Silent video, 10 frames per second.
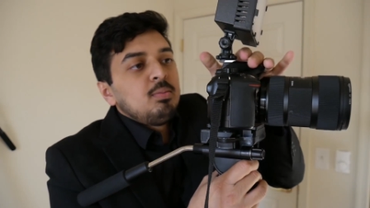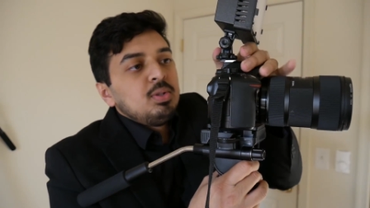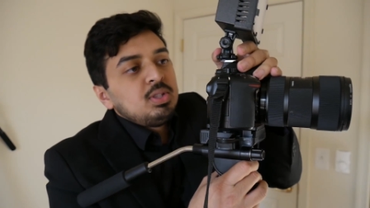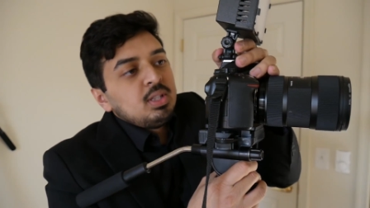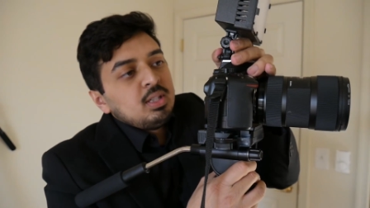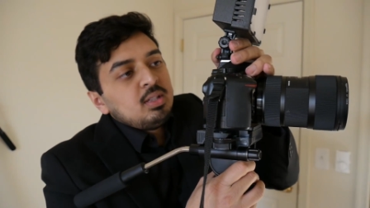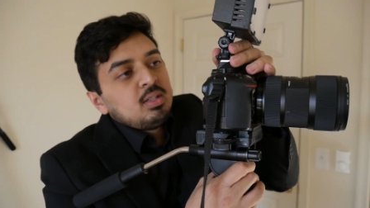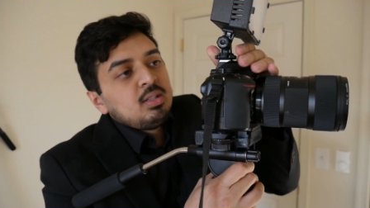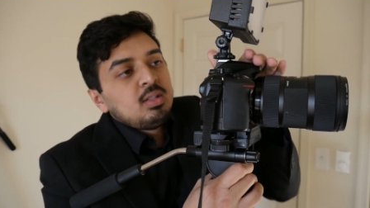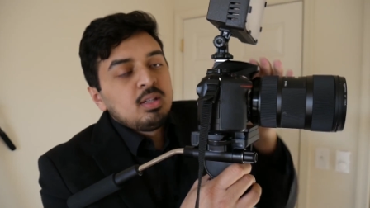Push it in,
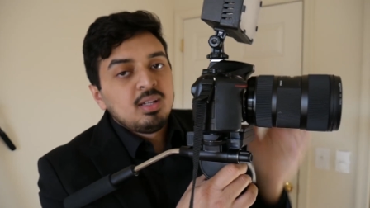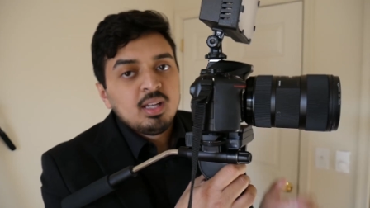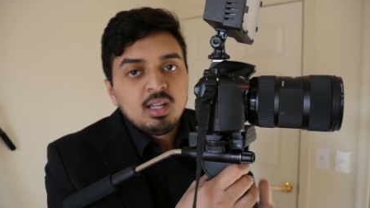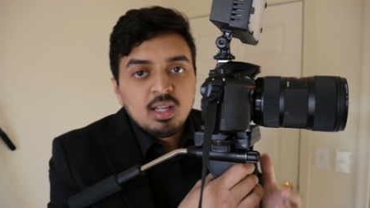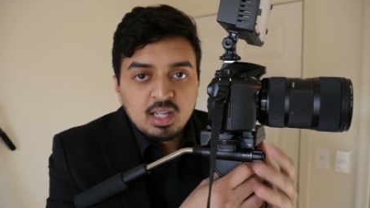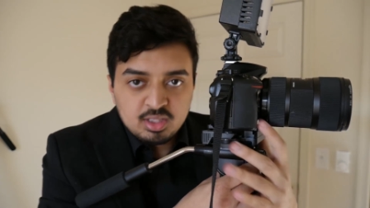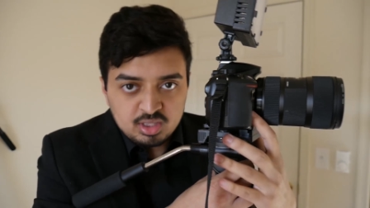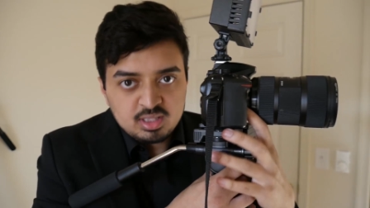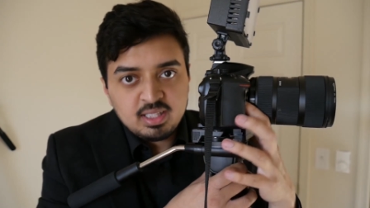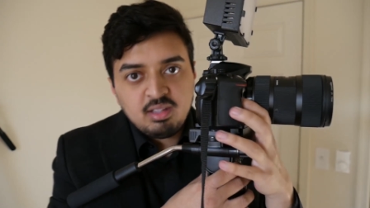and
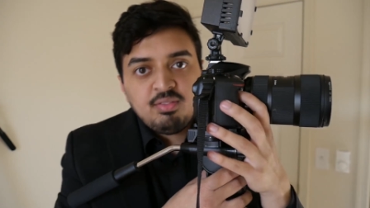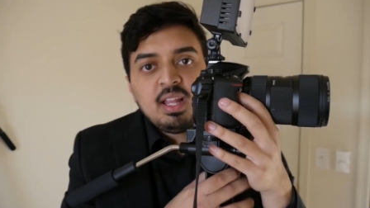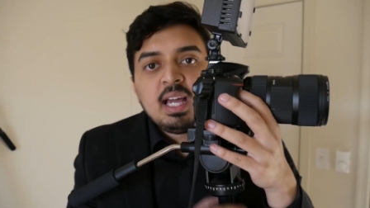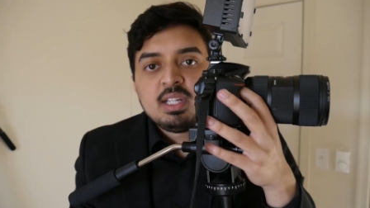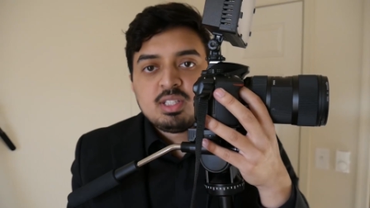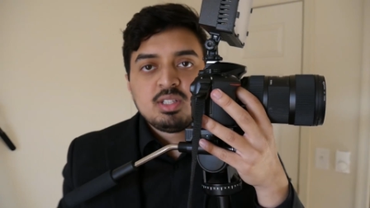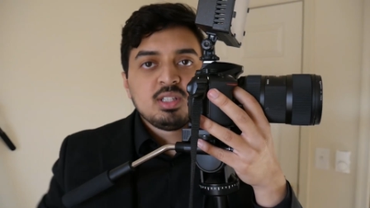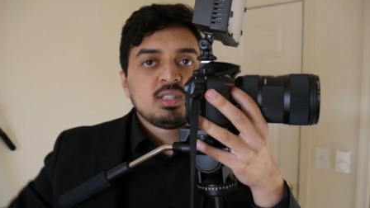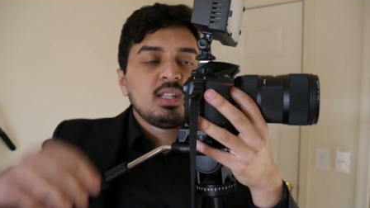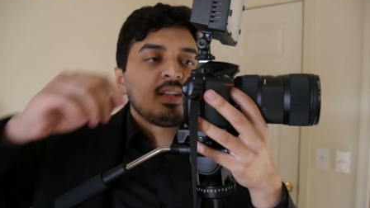just like the flash,
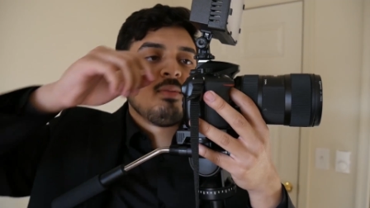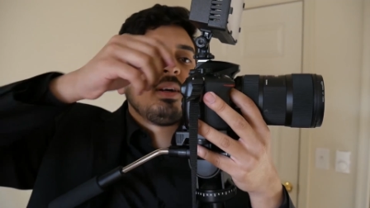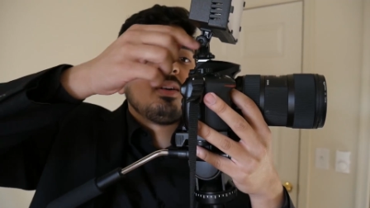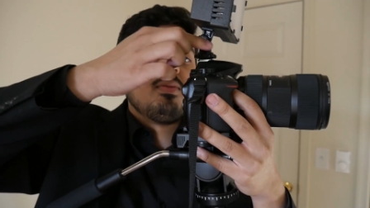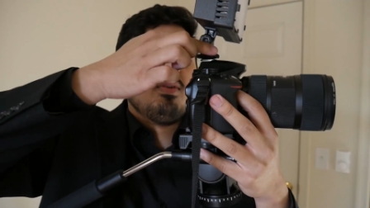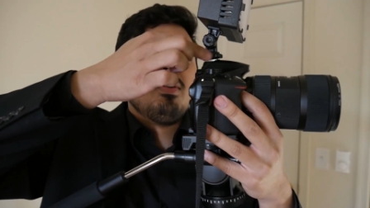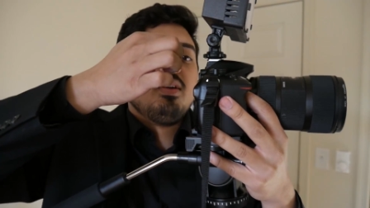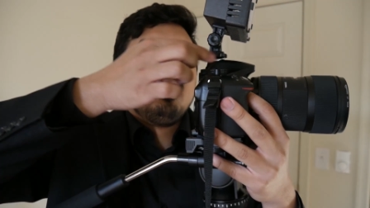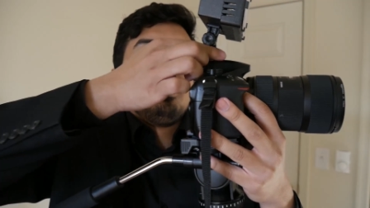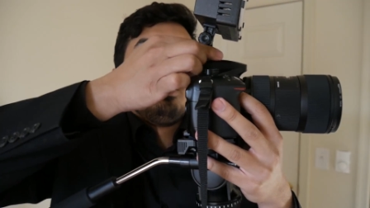just like the microphone,
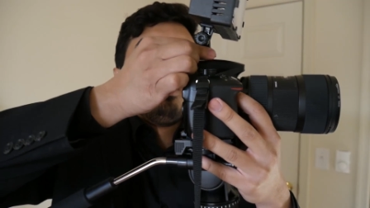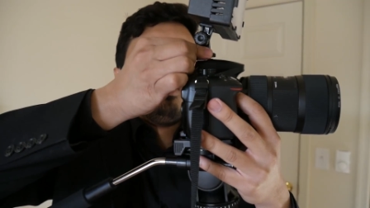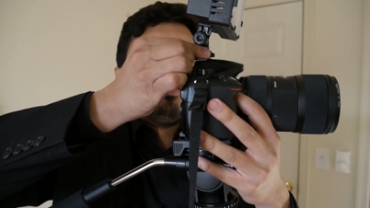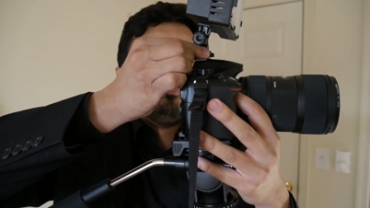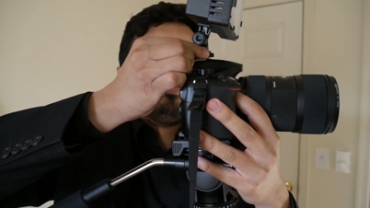you